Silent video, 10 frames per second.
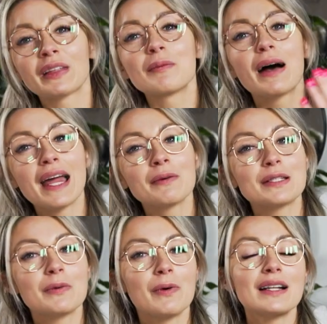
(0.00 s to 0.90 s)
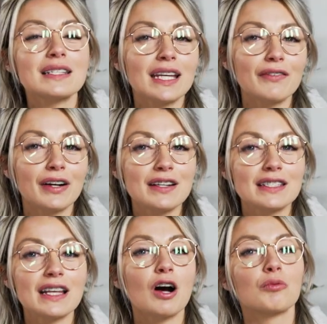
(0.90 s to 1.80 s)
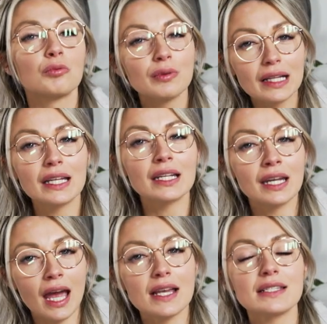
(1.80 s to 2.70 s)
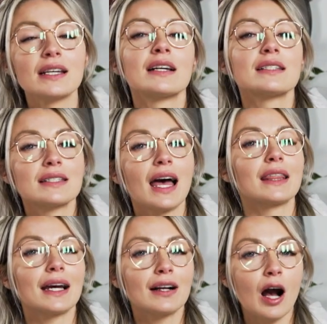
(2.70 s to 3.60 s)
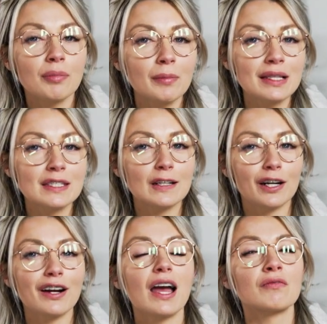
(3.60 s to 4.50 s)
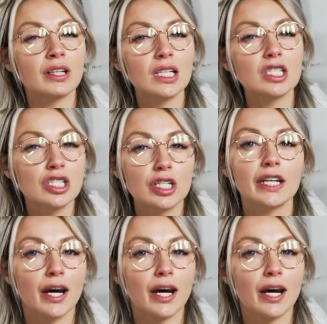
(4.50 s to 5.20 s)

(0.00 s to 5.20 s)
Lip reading: But anyways, we wanted to give her a really nice set that complemented her and really stood